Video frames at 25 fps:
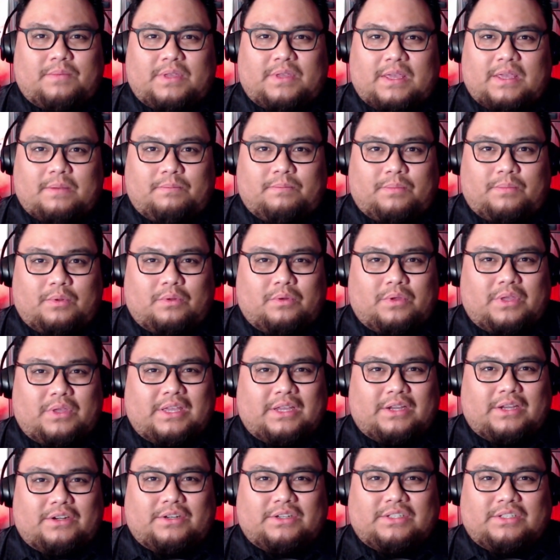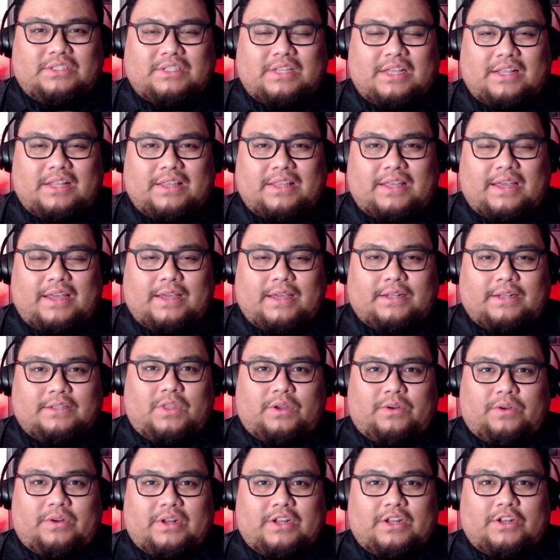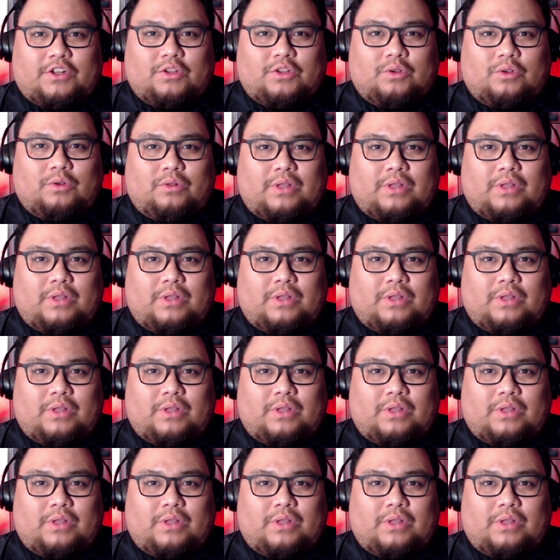Gimple here said that they're going to do